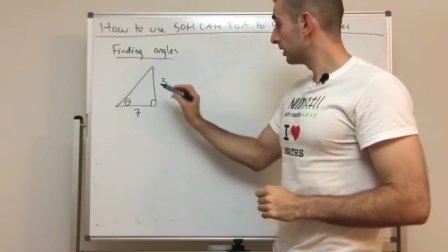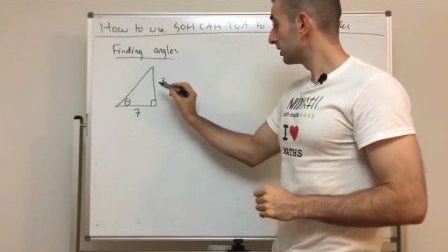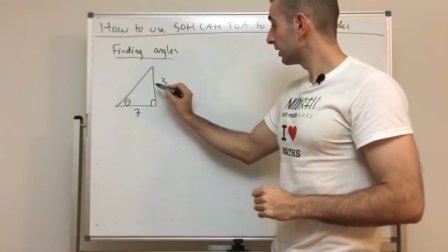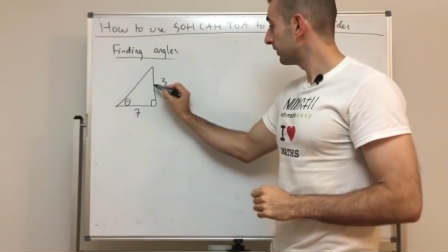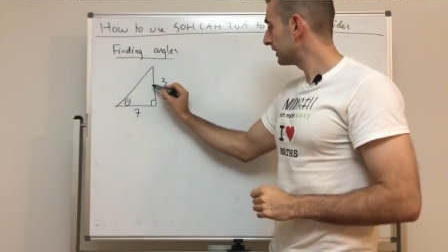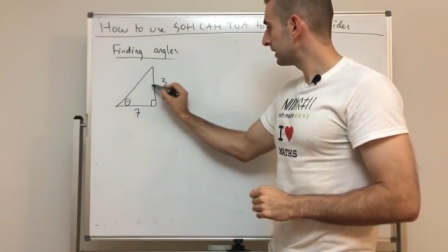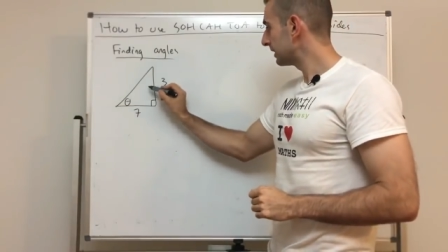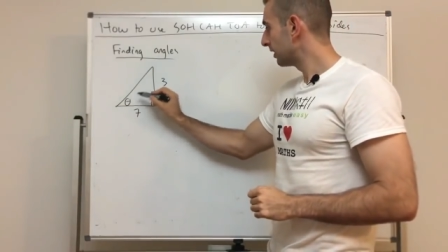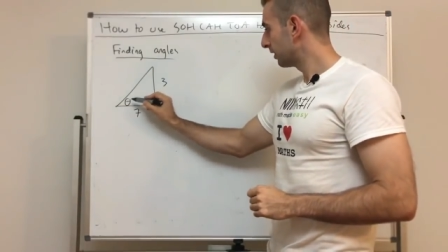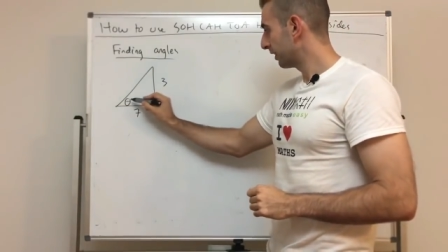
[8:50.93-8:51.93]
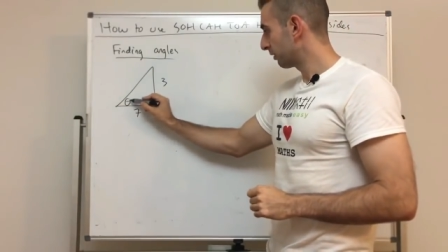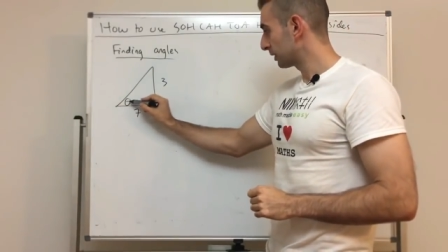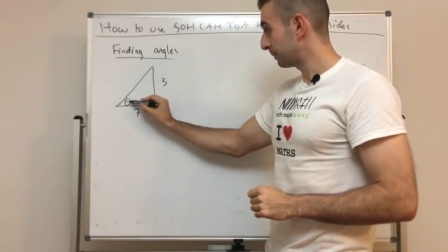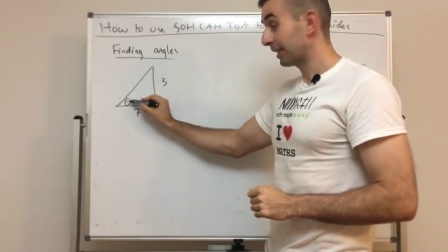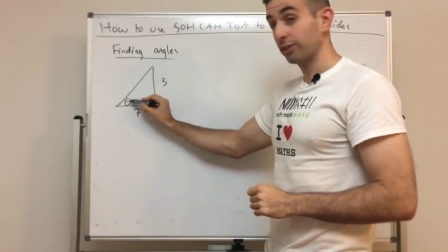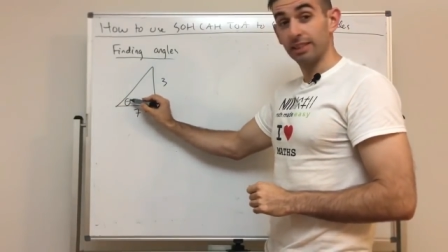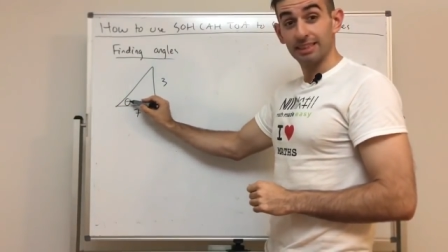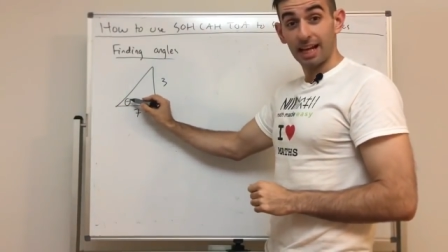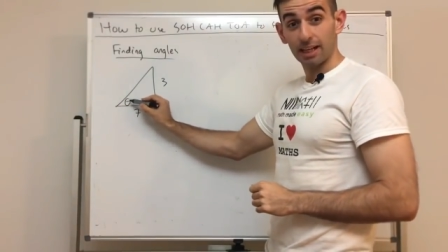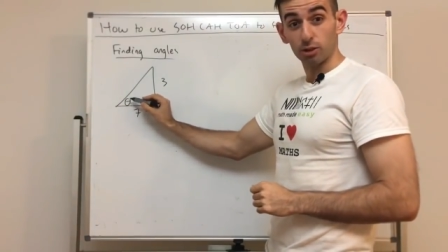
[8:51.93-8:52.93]
So this is in respect to
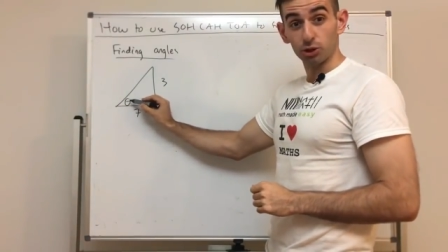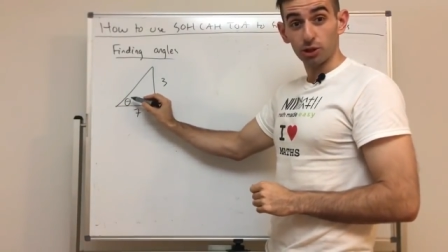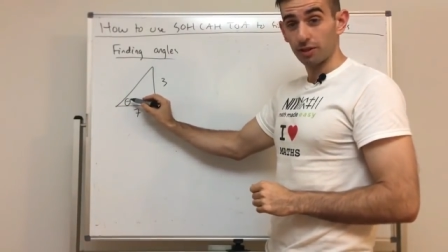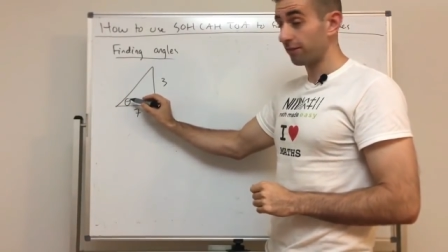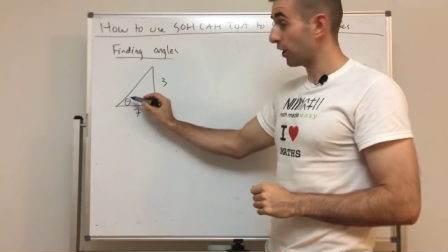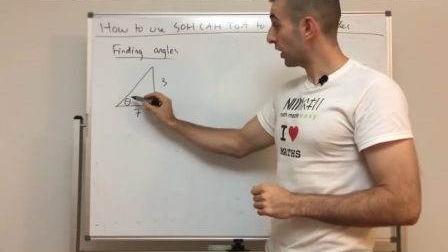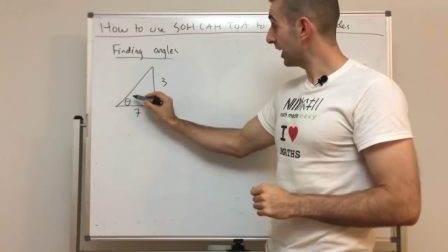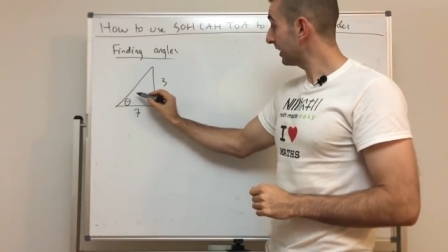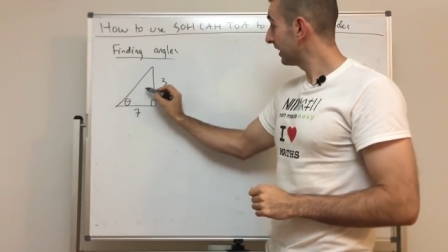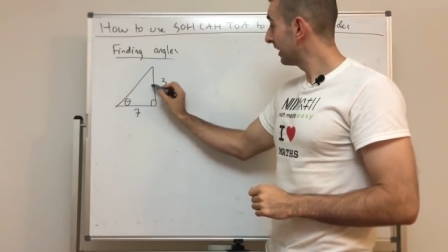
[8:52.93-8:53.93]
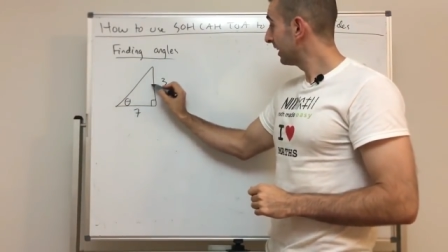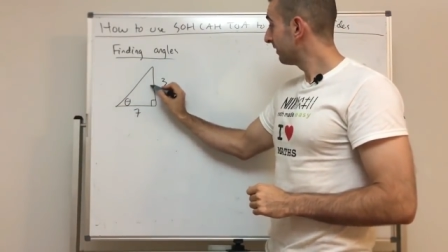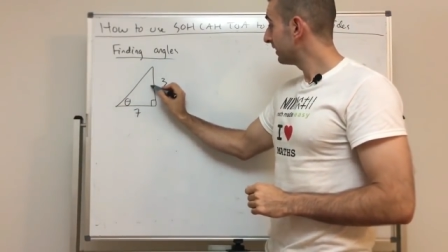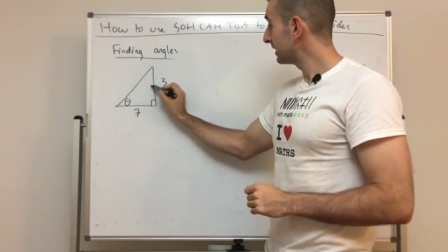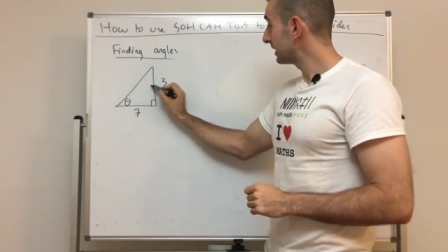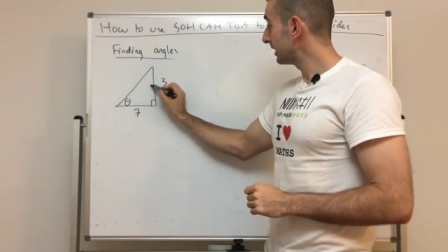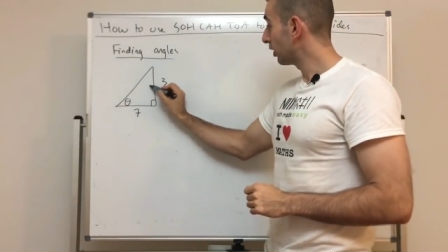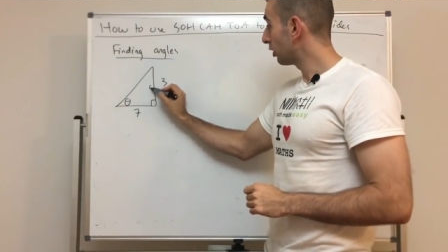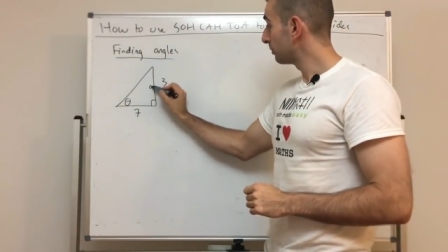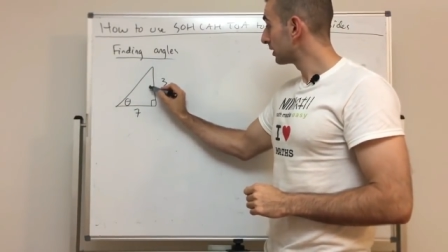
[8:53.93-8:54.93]
this angle we're trying to find. This is the
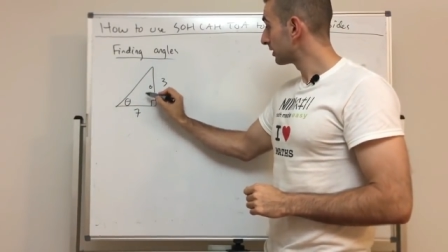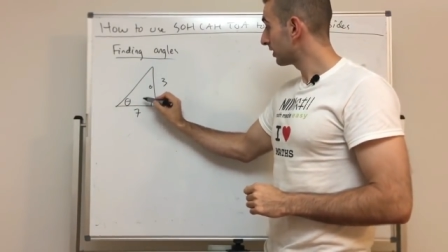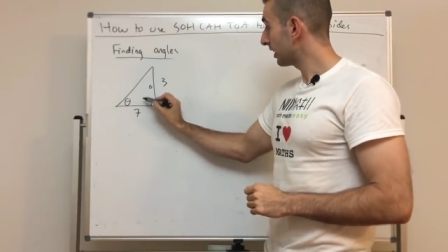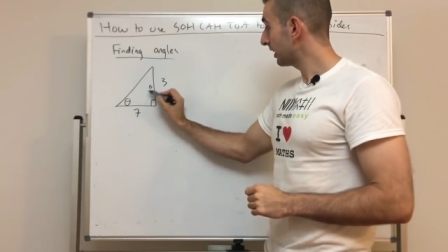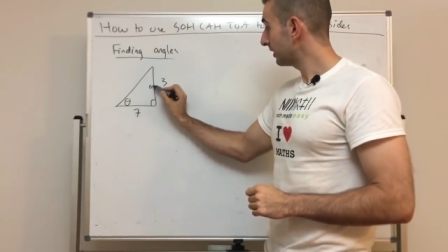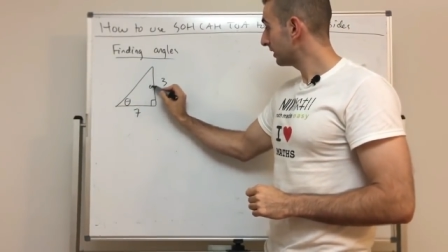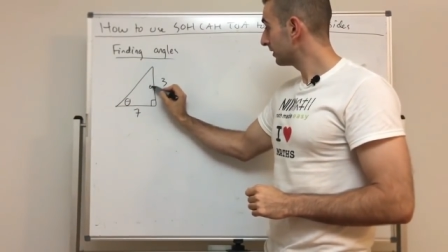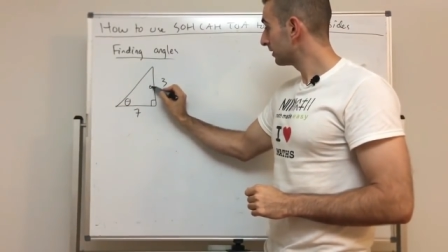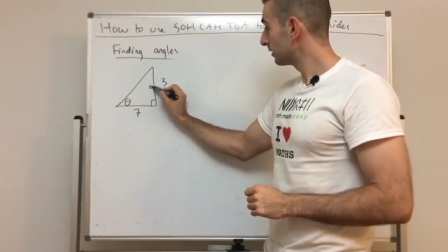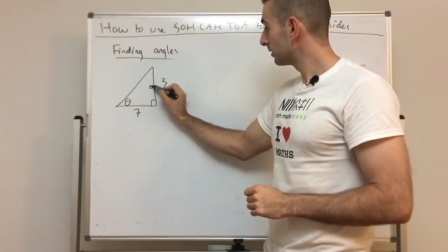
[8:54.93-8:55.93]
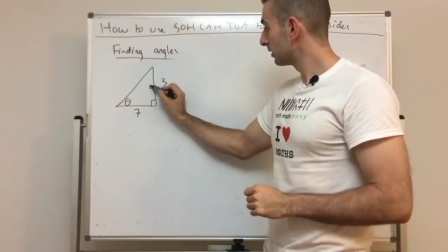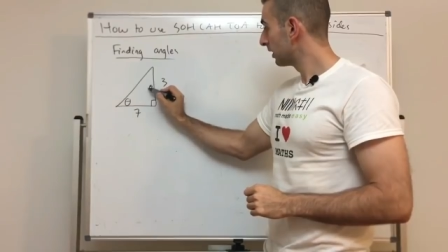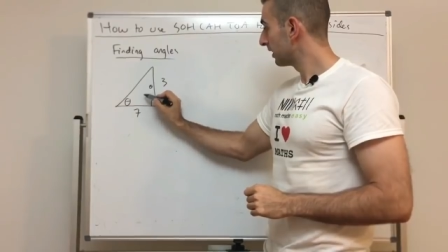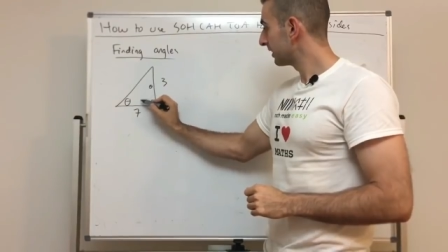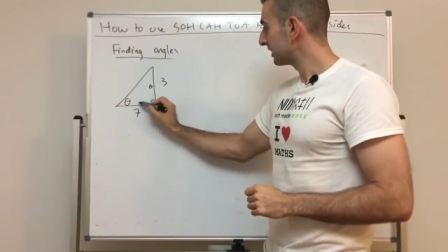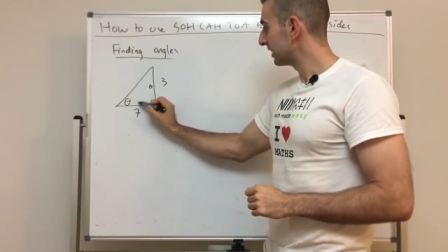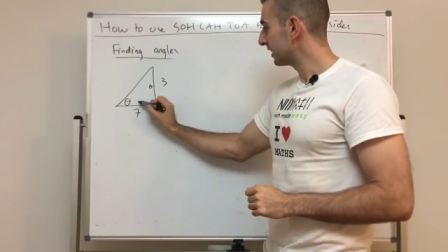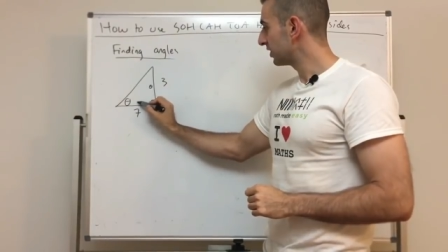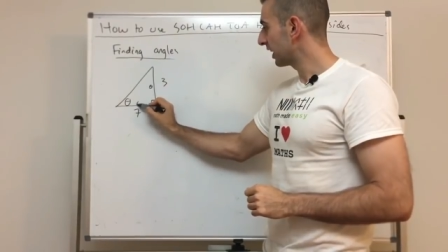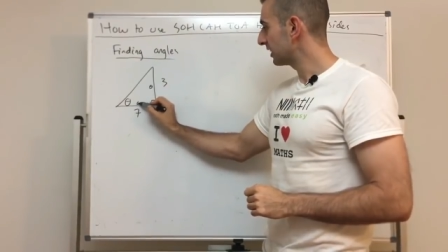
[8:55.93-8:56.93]
opposite side, this is the
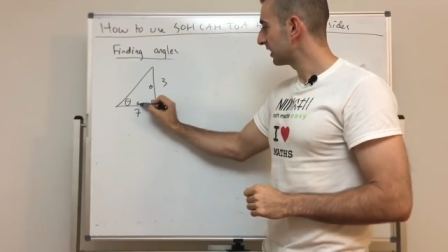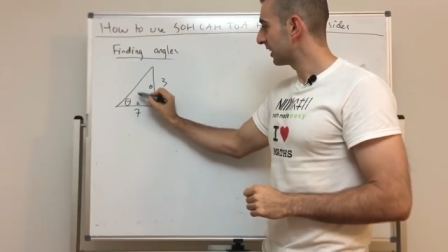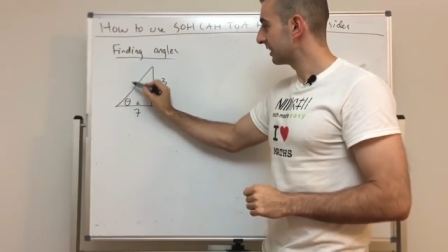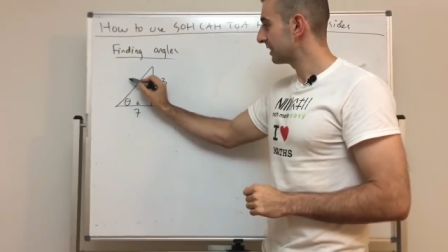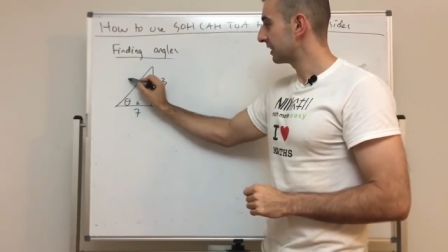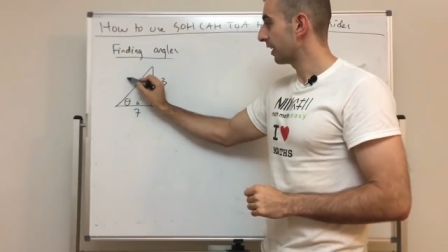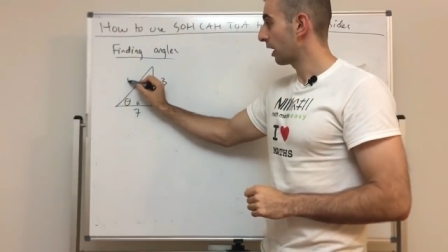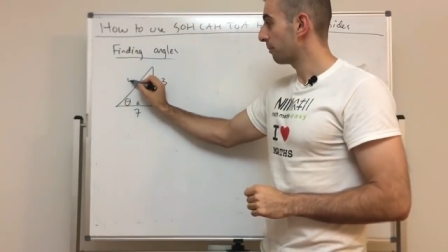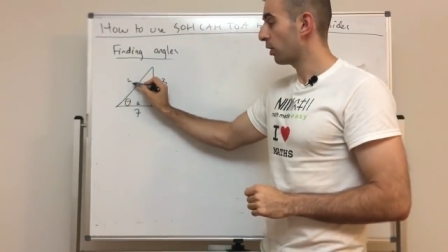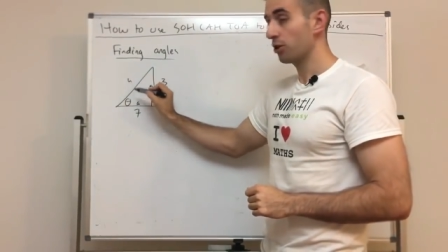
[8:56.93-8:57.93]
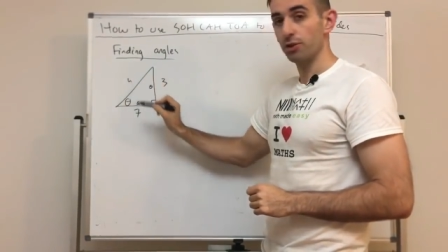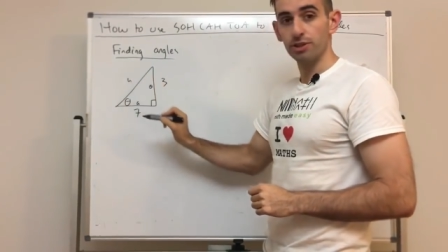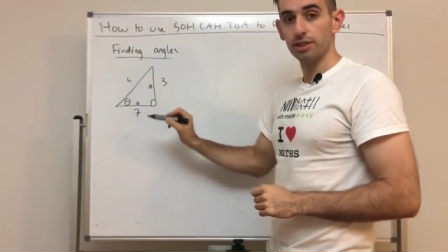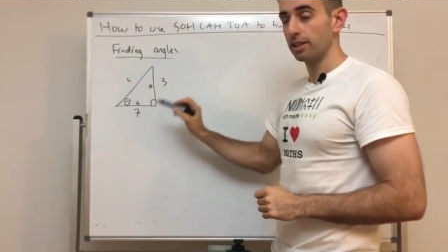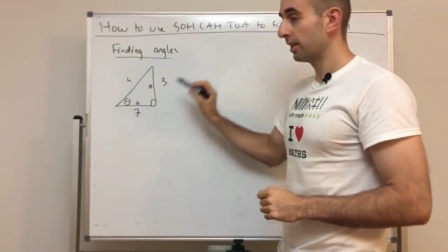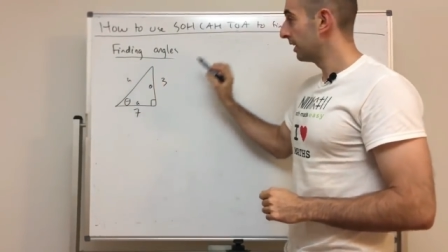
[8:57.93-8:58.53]
adjacent, and this is the hypotenuse.